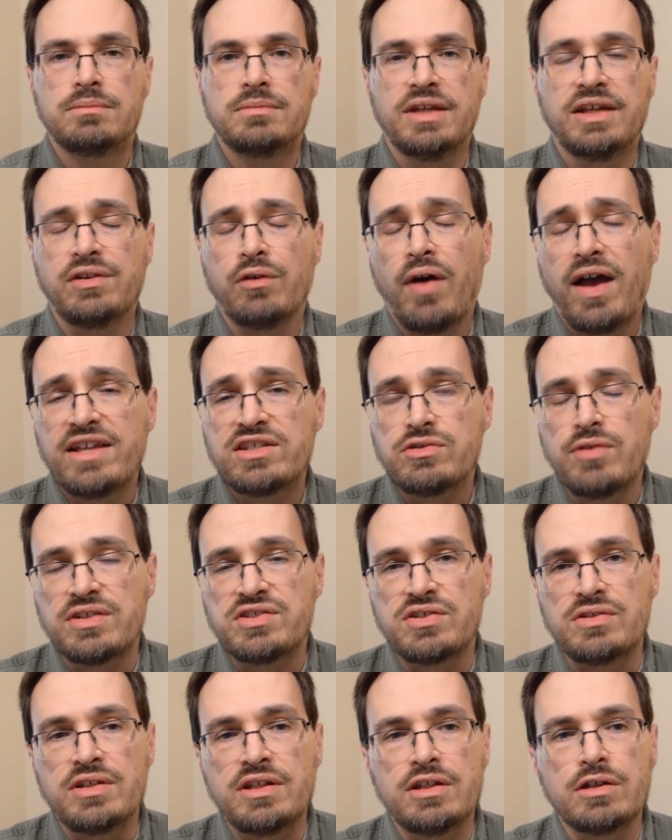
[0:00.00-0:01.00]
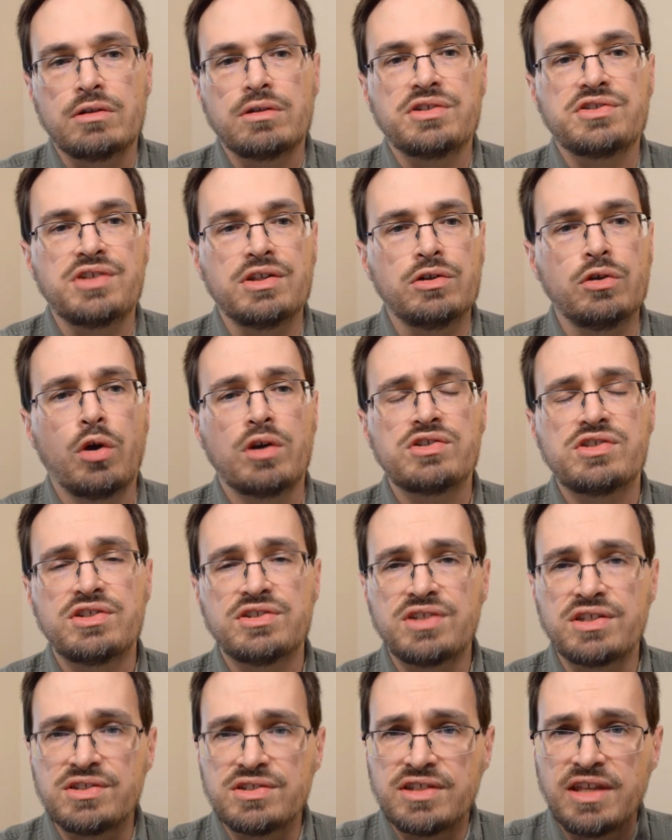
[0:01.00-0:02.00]
And the last lesson here is that
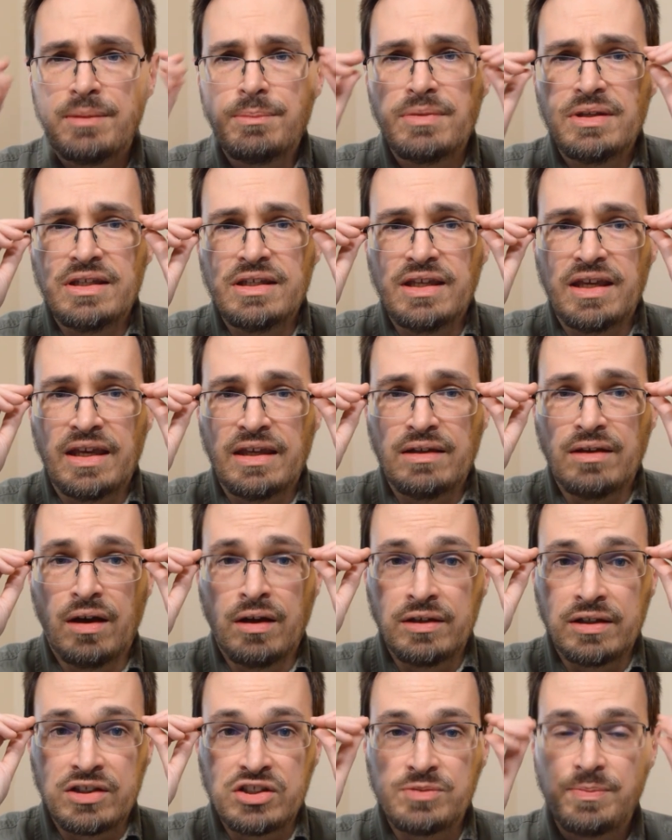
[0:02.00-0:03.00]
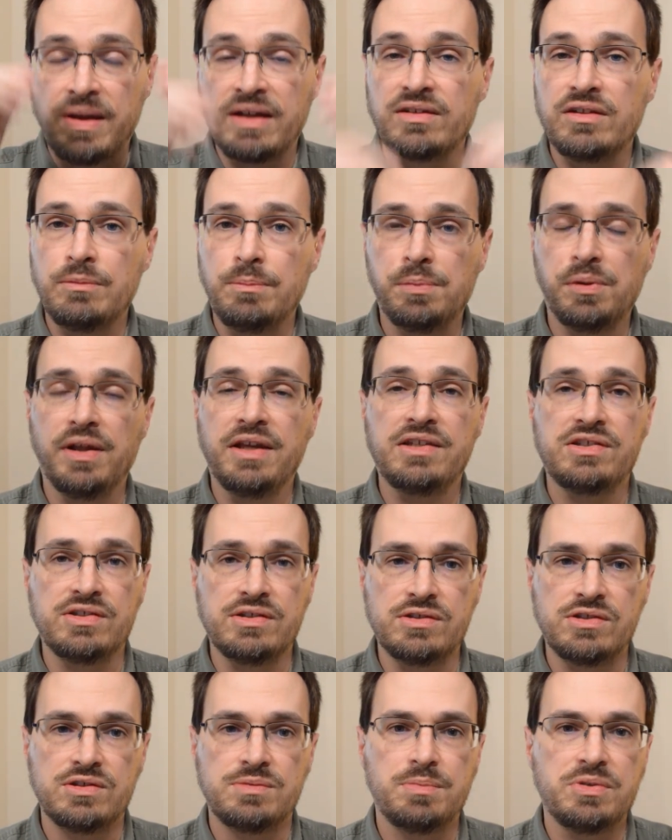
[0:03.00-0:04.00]
narcissists can be in unexpected
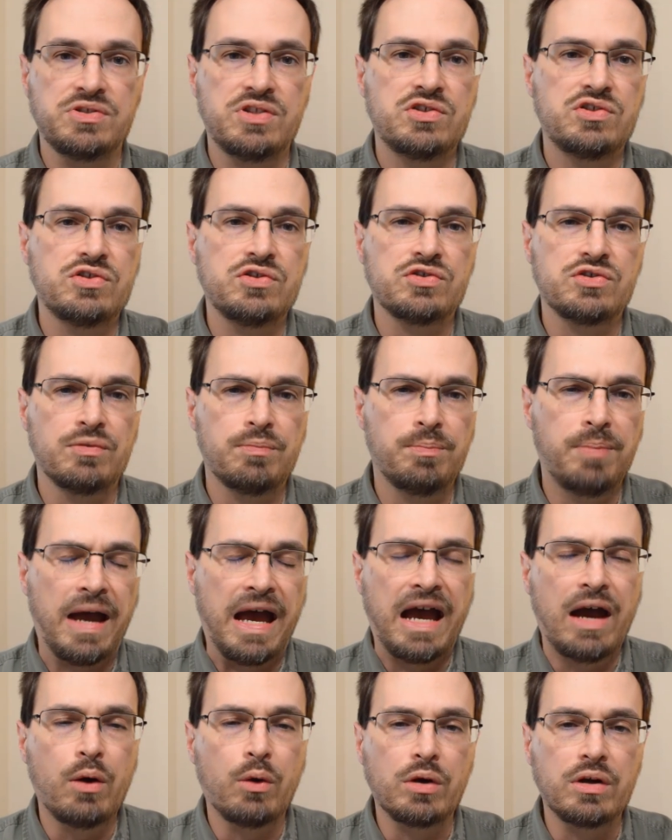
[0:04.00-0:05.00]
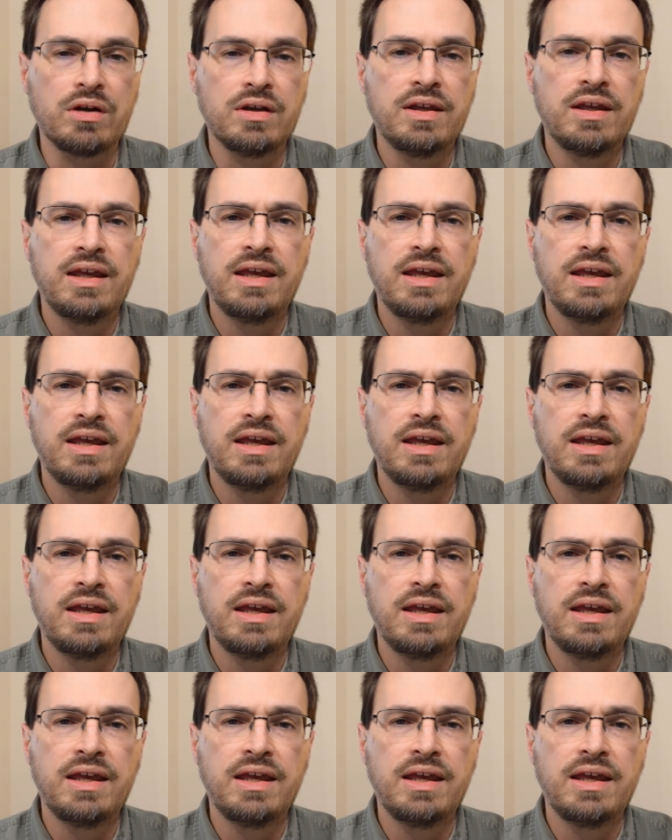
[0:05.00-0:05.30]
places, positions of power